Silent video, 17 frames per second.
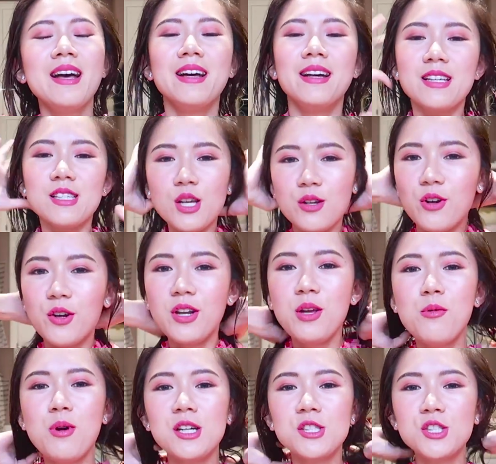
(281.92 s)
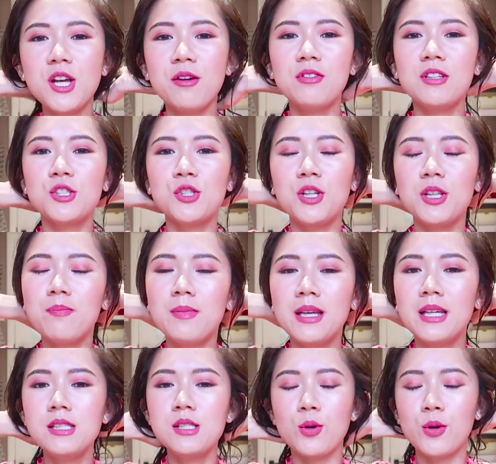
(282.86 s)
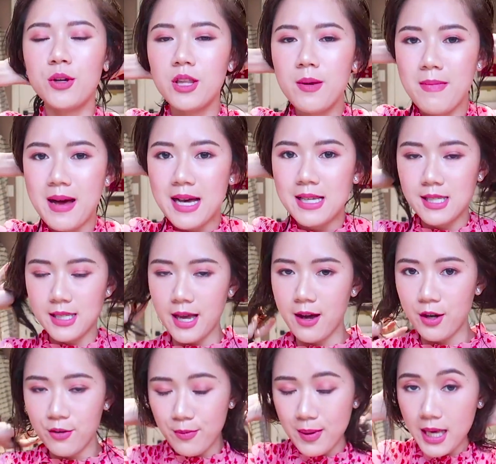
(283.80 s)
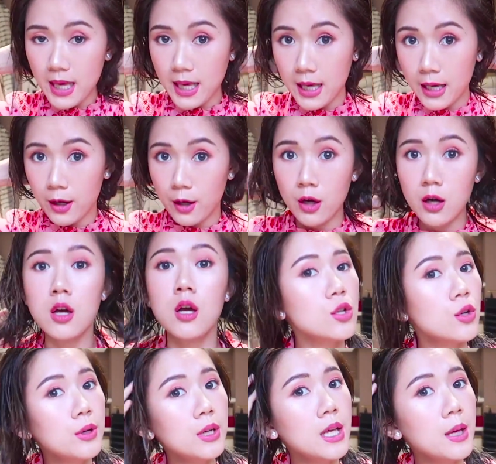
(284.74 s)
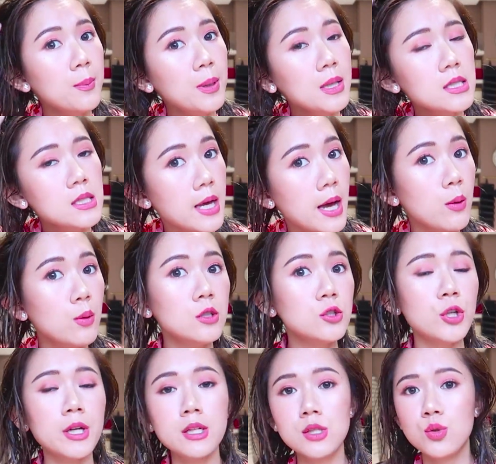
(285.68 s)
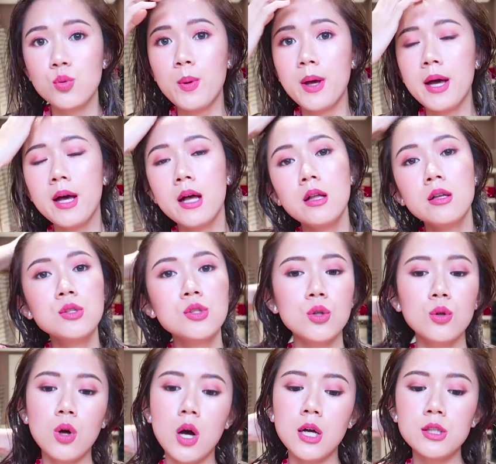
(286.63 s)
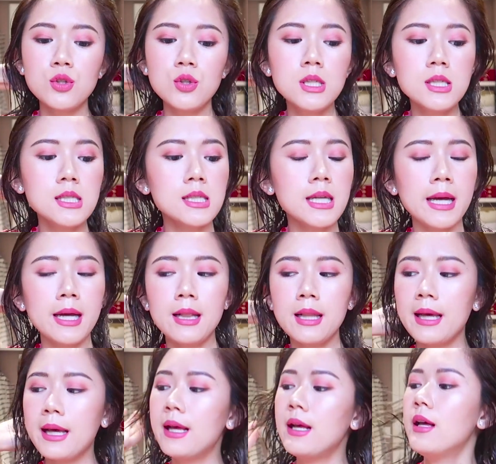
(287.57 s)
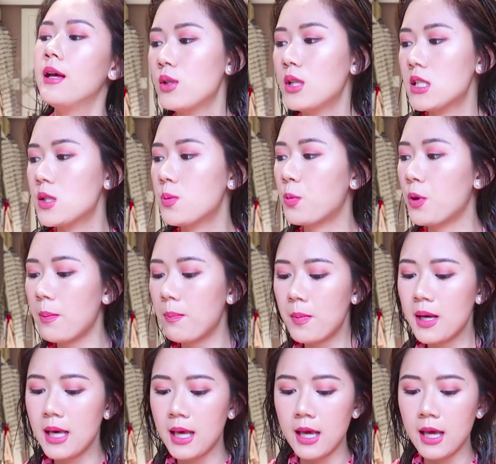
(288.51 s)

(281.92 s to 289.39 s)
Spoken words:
So I've already washed off the treatment or the mask out of my hair. It's already a bit towel dried as well, so on to the styling. So let's prep my